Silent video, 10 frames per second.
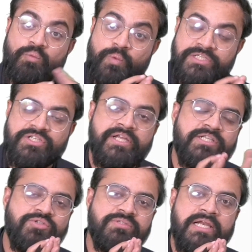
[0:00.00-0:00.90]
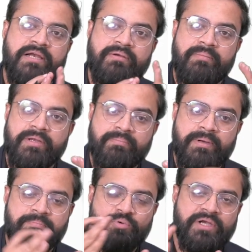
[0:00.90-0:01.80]
which needs to select, I mean,
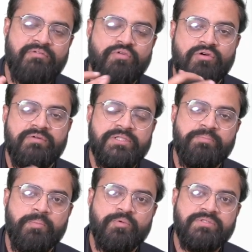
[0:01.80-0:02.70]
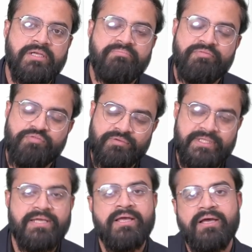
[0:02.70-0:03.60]
by putting forward the proposal before
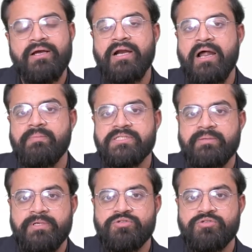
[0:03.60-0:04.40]
the grama sabha.